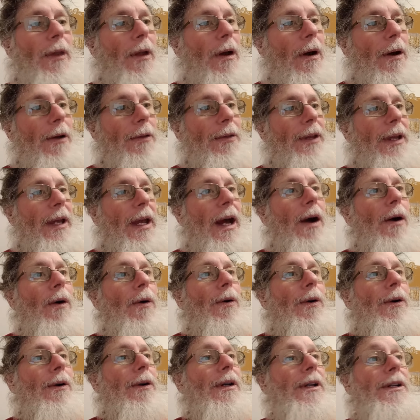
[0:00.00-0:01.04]
On the
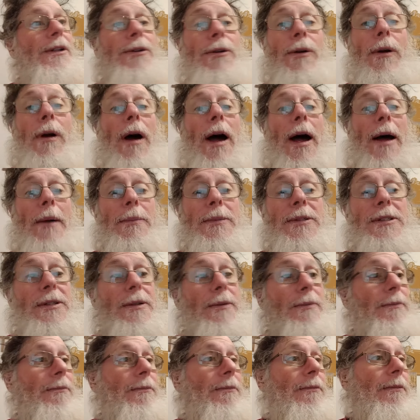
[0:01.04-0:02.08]
hour, it drops.
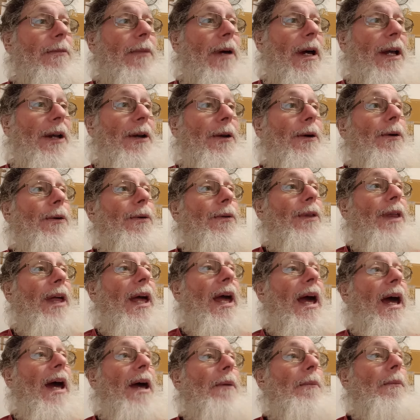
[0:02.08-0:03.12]
I know
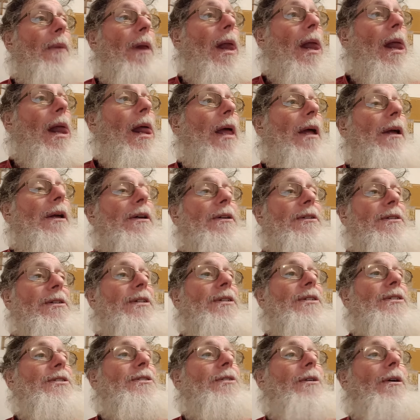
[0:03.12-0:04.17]
that because
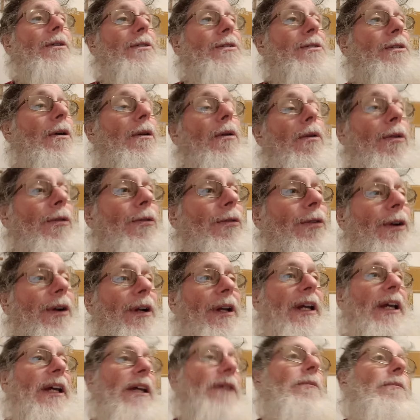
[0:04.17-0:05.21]
it starts all over again.